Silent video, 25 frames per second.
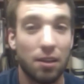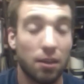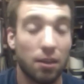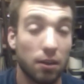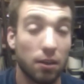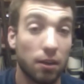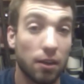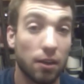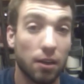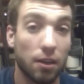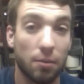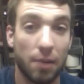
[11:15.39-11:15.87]

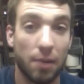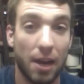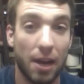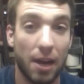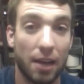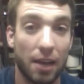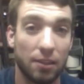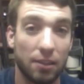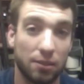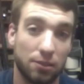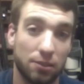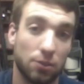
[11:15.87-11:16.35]
you're gonna
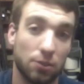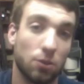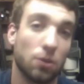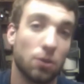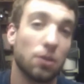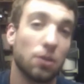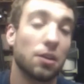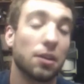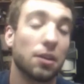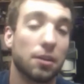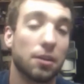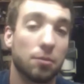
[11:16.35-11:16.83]
pass school
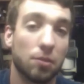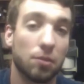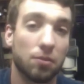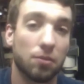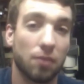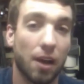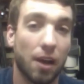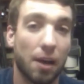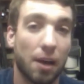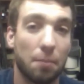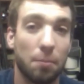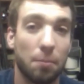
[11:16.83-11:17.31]
and you're gonna be
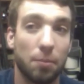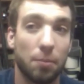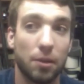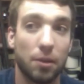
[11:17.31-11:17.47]
fine.